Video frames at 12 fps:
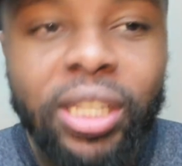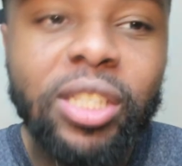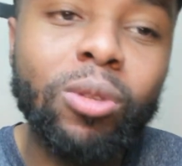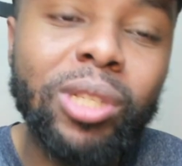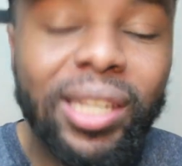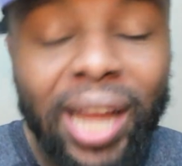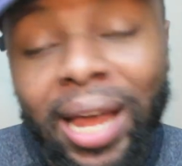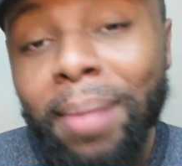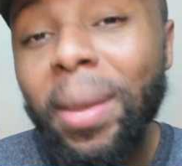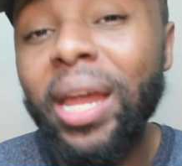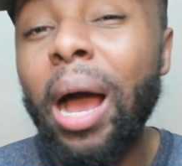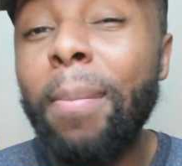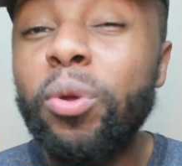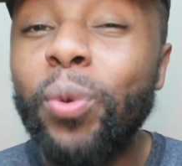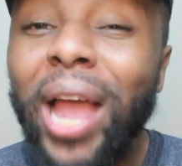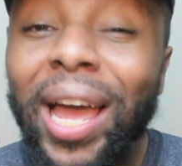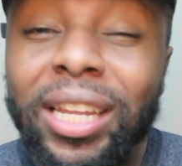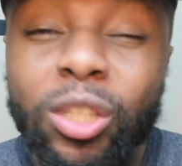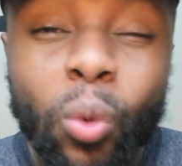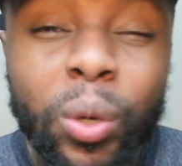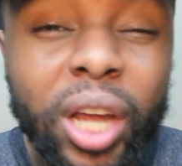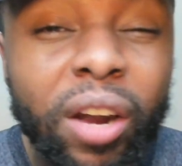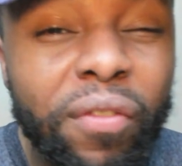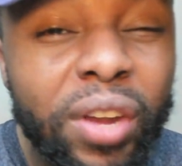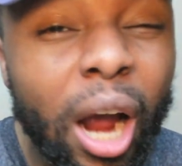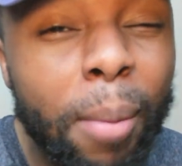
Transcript: So today, man, I'll be reacting to another video.